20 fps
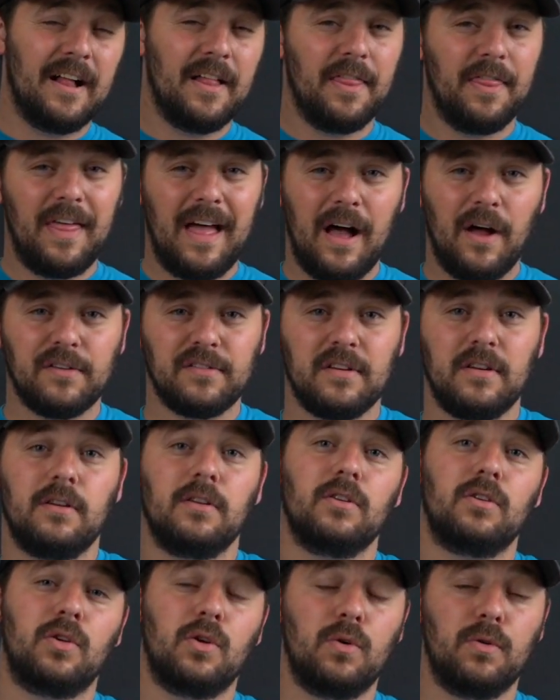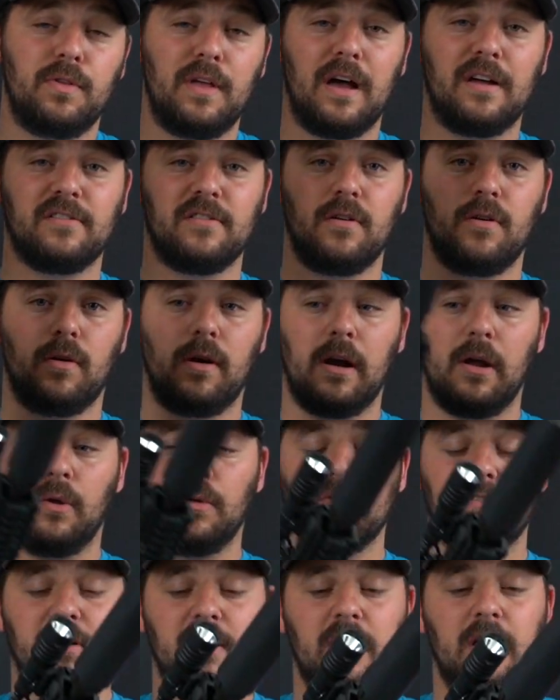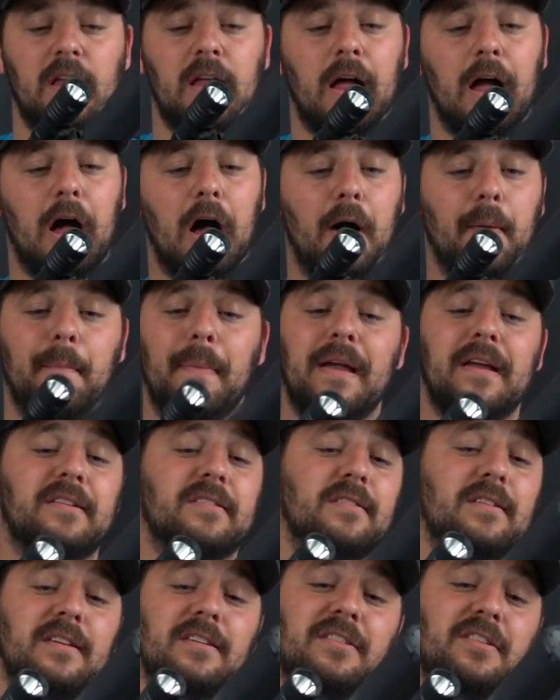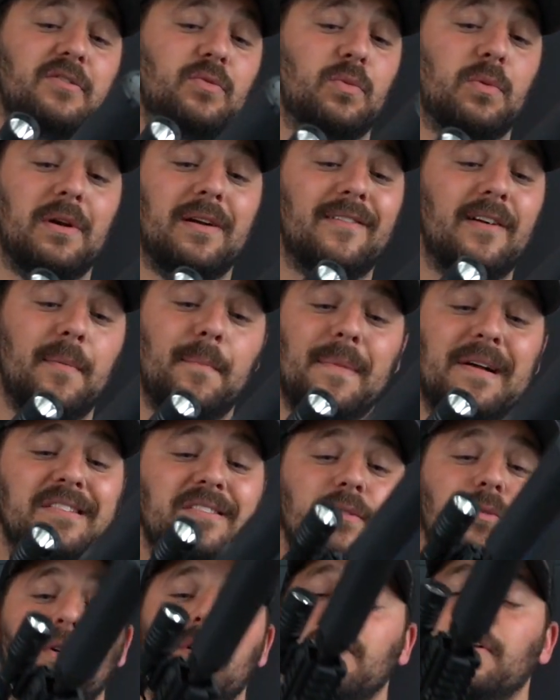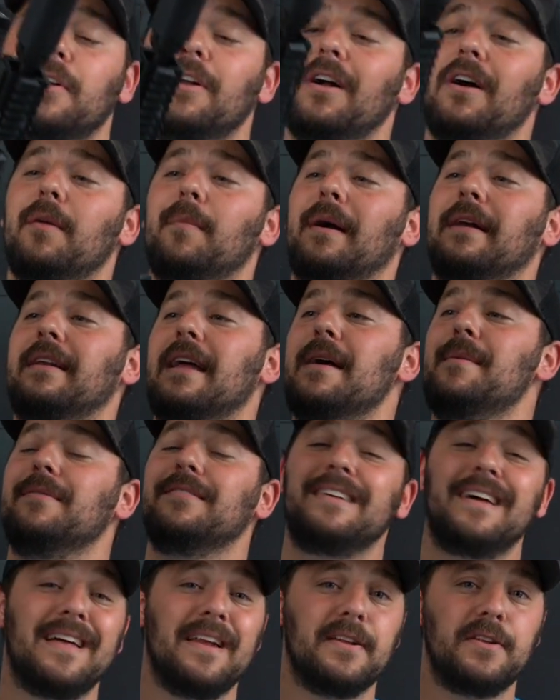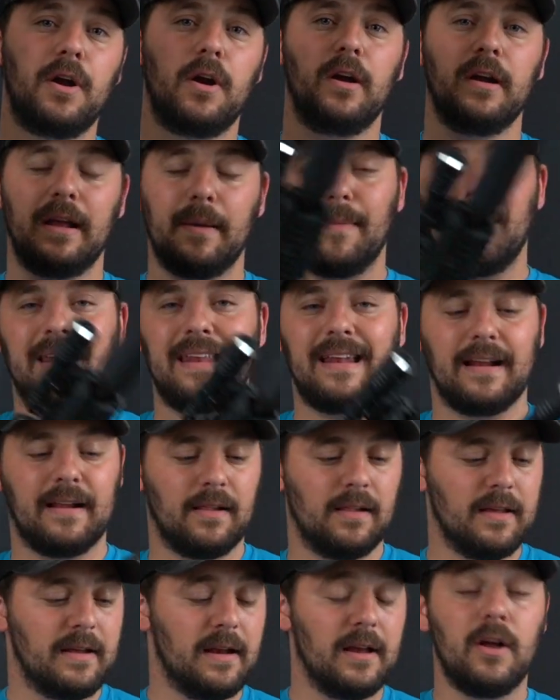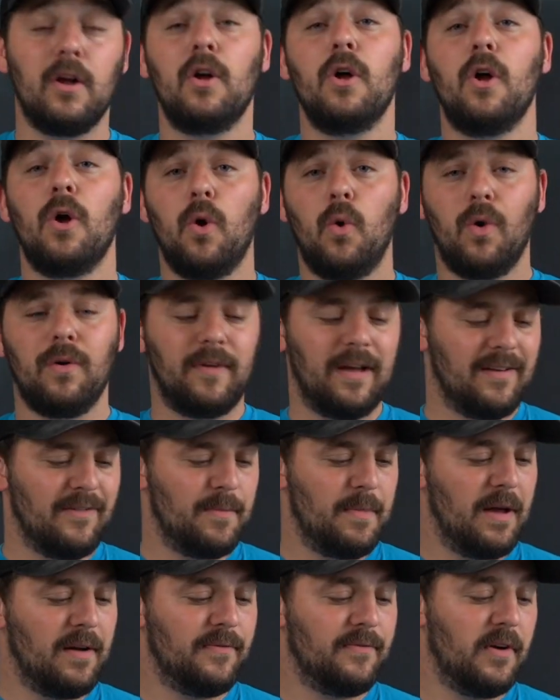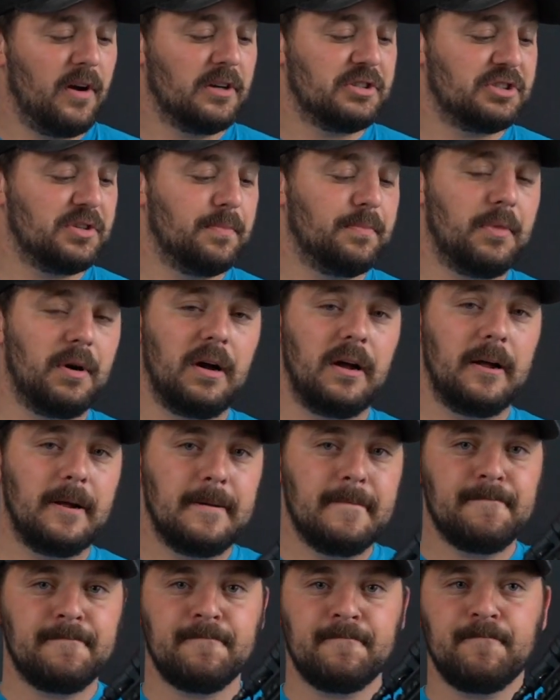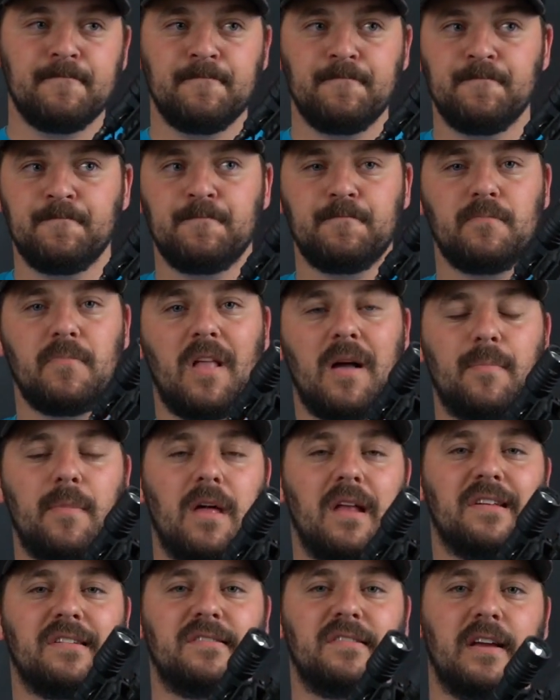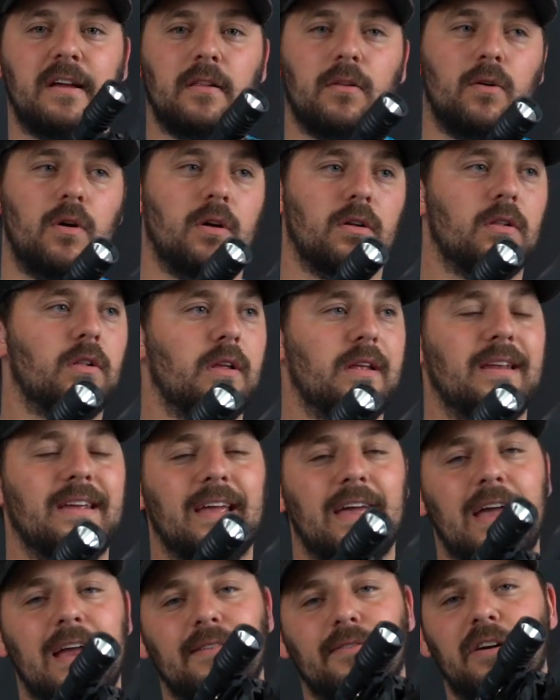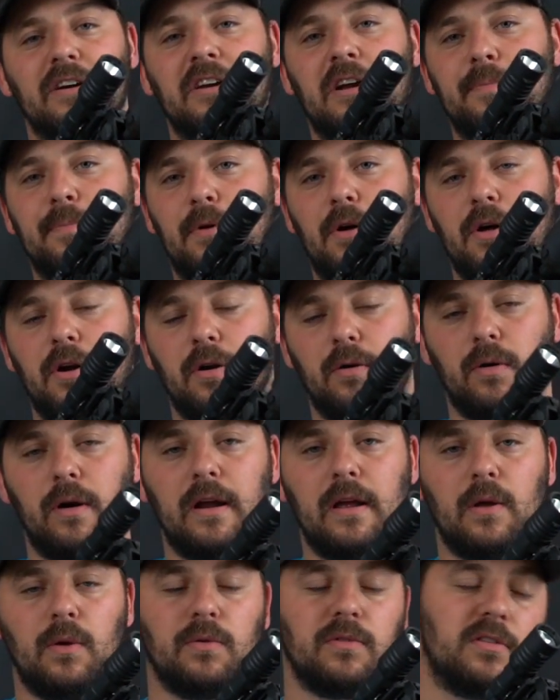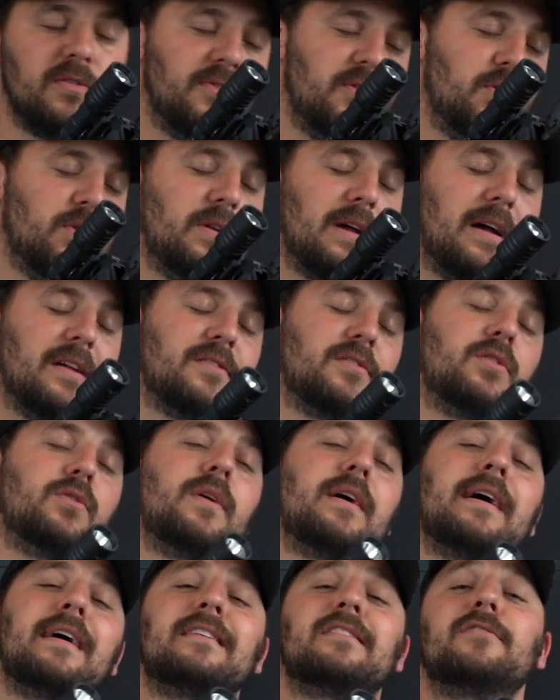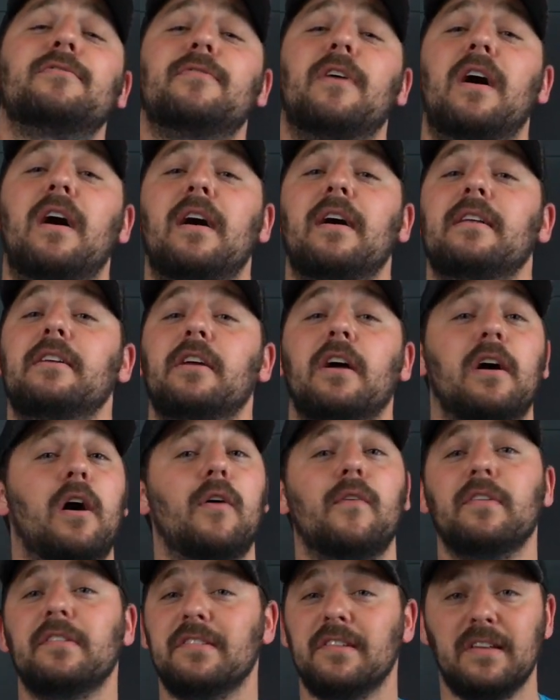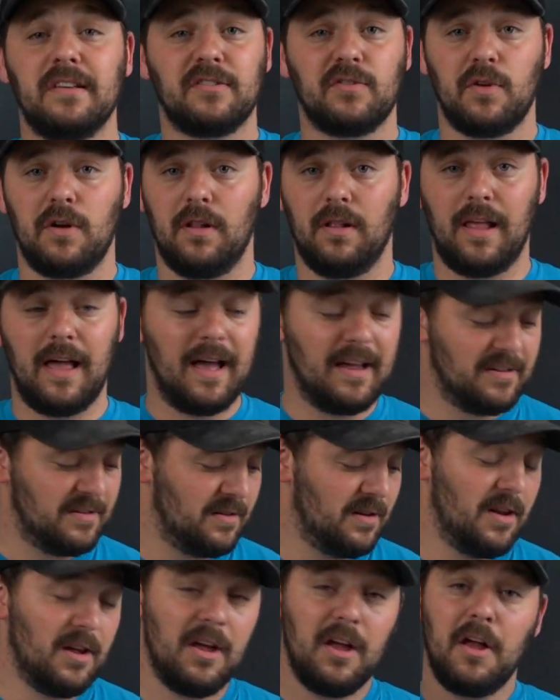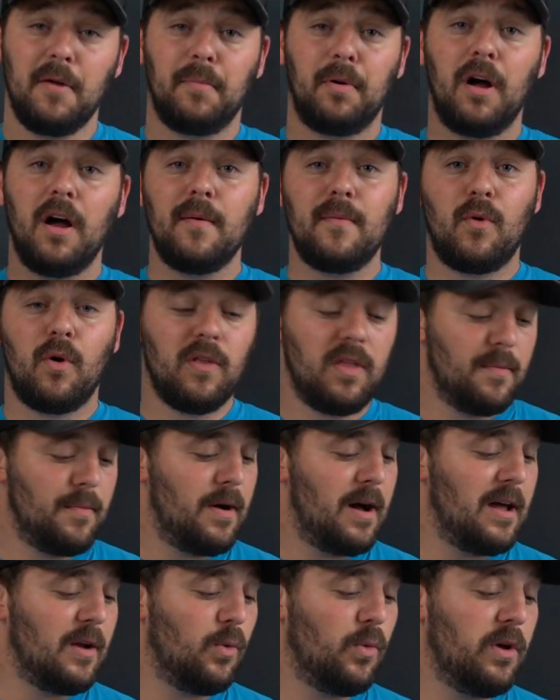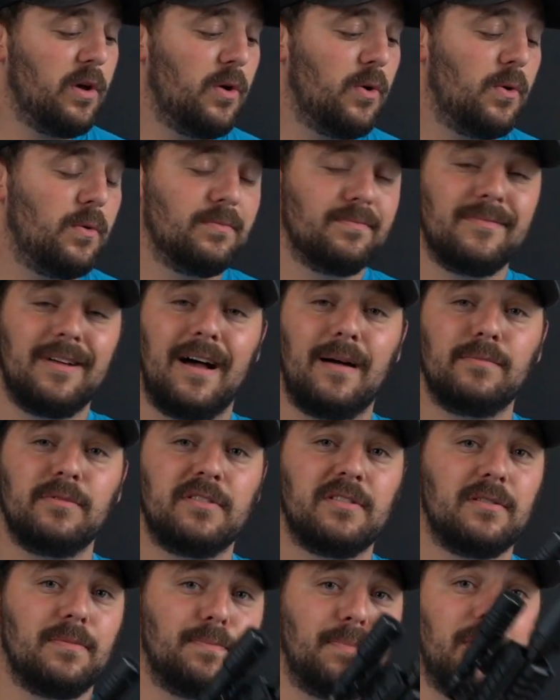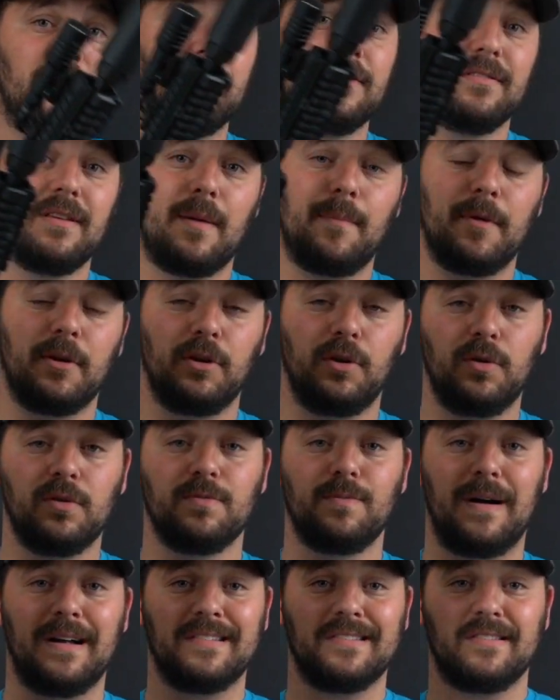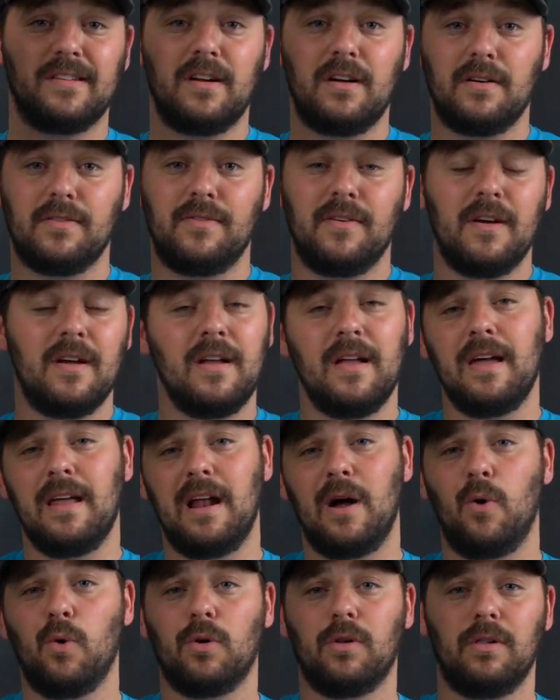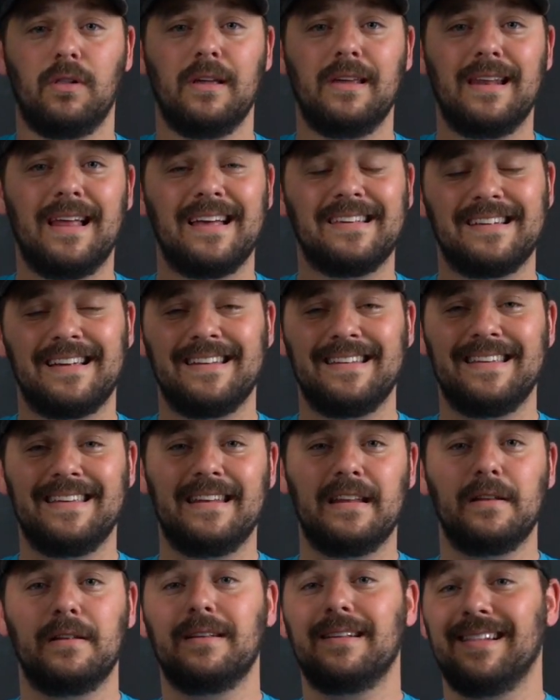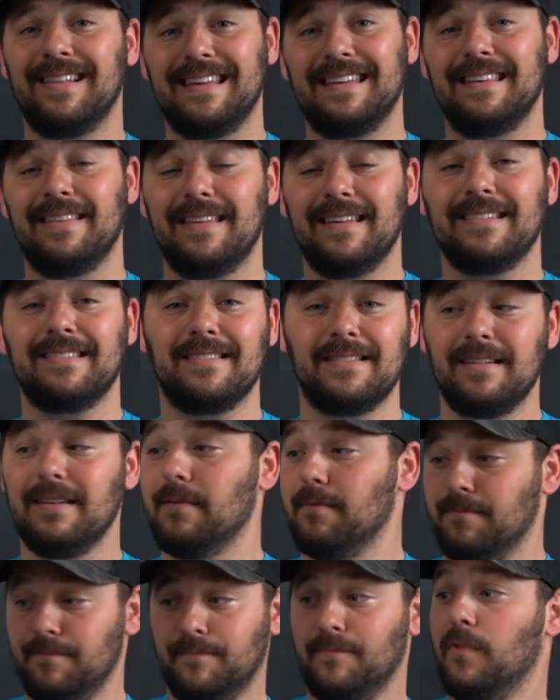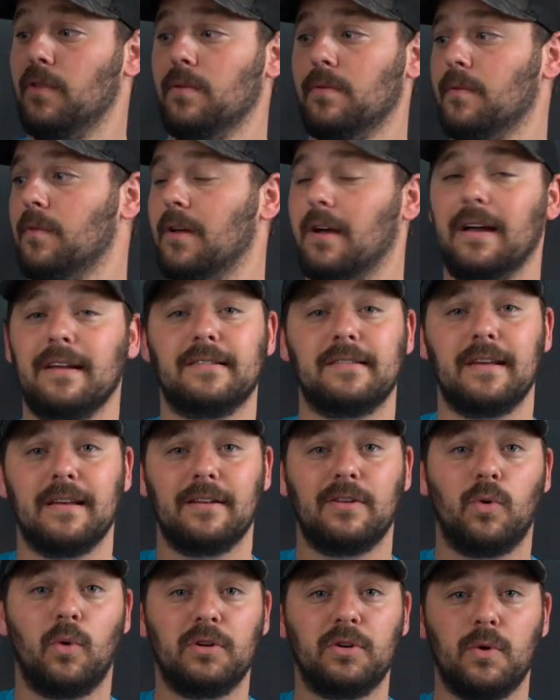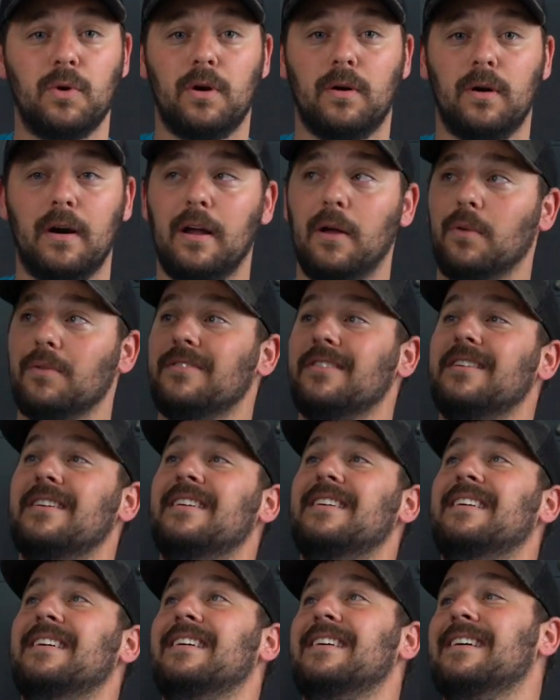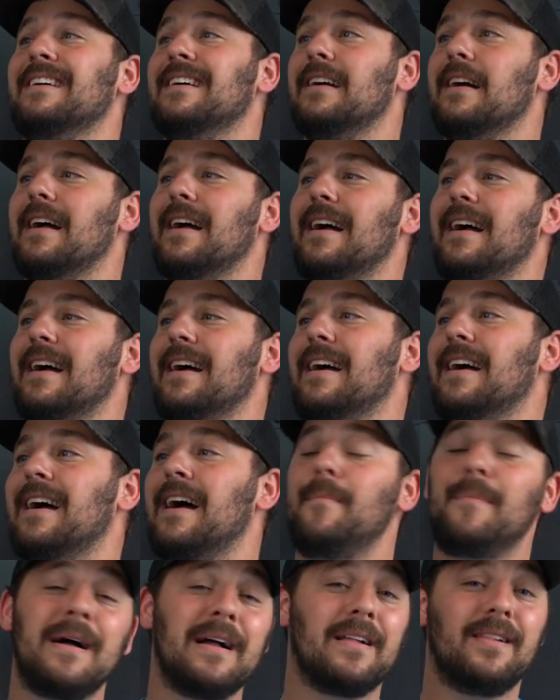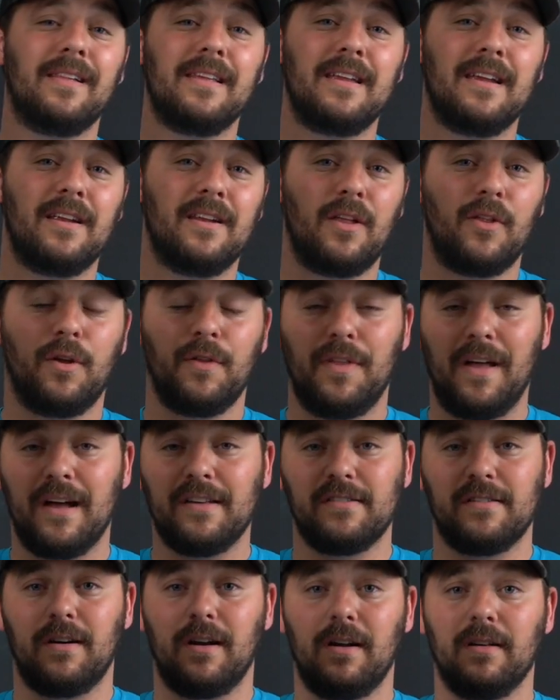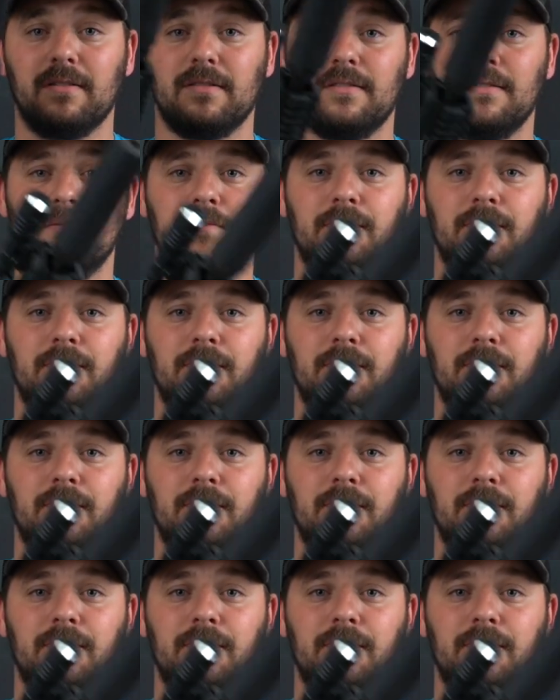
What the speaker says: 1,000, 2,000 rounds. Basically, it's just whenever I'm messing around the gun, I'm like, damn, it's kind of dirty. I might need to clean it, or if I have a malfunction, but I'm not a stickler on cleaning it every couple hundred rounds. If you guys do that, it's fine. Obviously, it's going to last probably more than mine will. I'm just a person, I'm going to use my stuff, and I will clean it as I needed to clean this. Like I said, 2,200 rounds. I might clean it another 1,000 rounds.